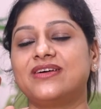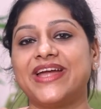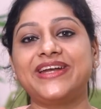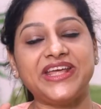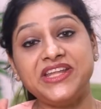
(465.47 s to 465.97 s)

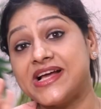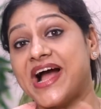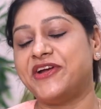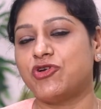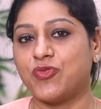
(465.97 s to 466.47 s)
get any
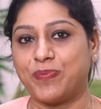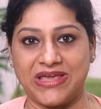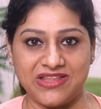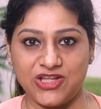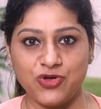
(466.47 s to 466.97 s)
kind of
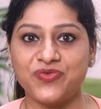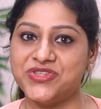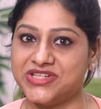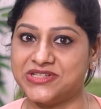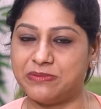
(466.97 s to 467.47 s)
pain in your
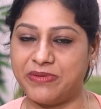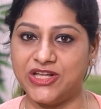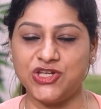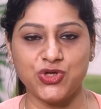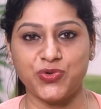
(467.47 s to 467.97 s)
physical
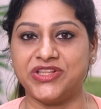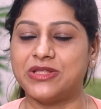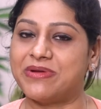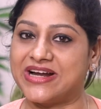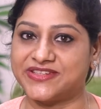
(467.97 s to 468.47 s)
pain during
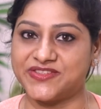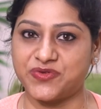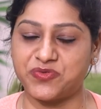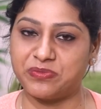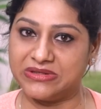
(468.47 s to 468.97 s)
the practice
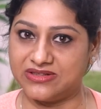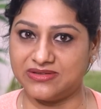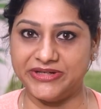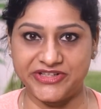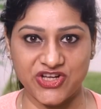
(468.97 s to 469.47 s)
of
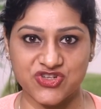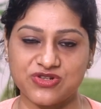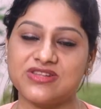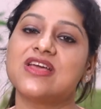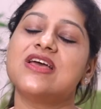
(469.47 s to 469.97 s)
meditation.